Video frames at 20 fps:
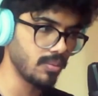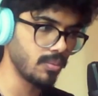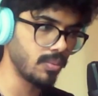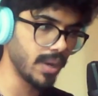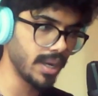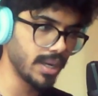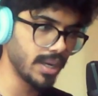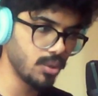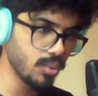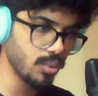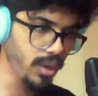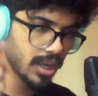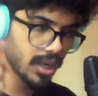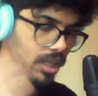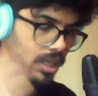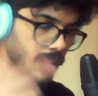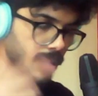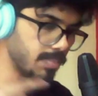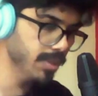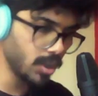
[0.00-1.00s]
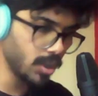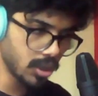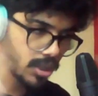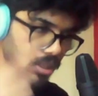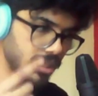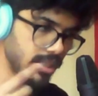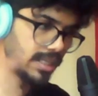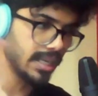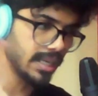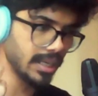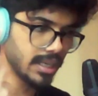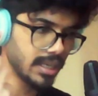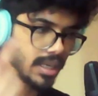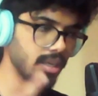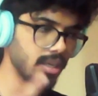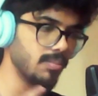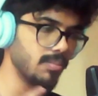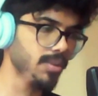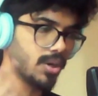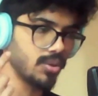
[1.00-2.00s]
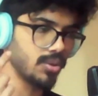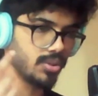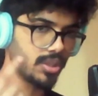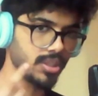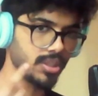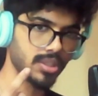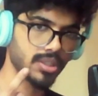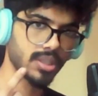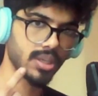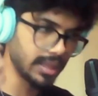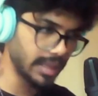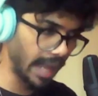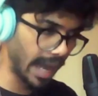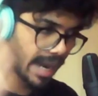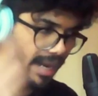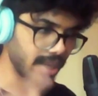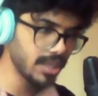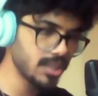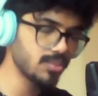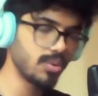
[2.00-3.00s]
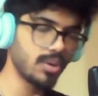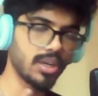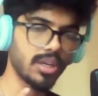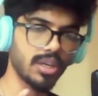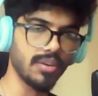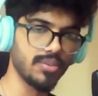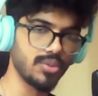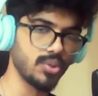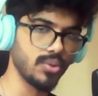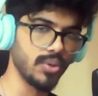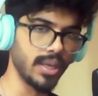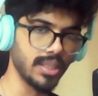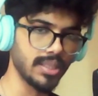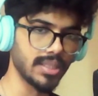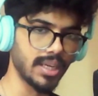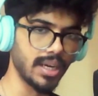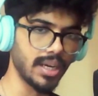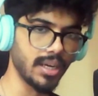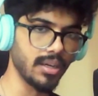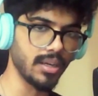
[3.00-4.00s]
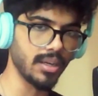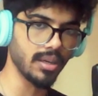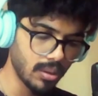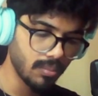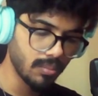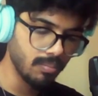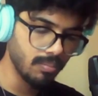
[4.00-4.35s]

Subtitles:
when you are keeping on thinking about this, that is what gives you anxiety.